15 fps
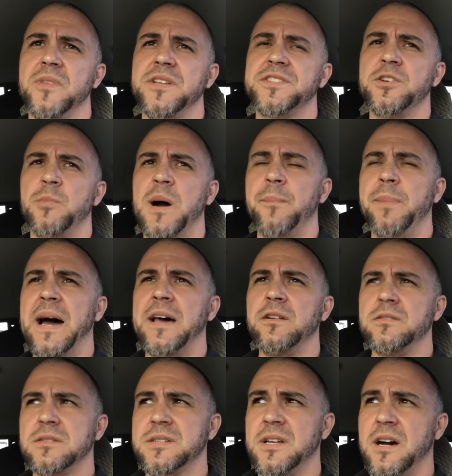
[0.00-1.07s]
So my
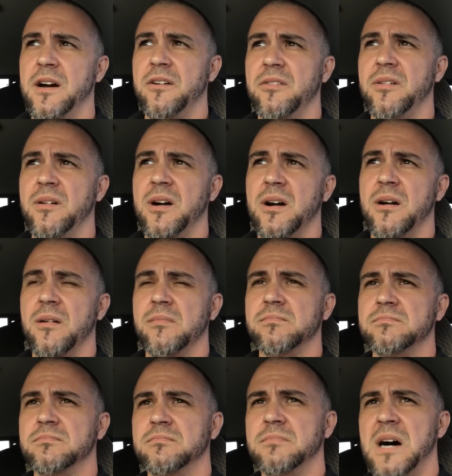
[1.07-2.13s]
battle's
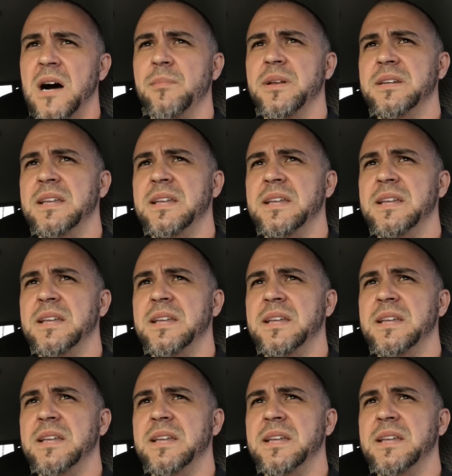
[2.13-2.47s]
mom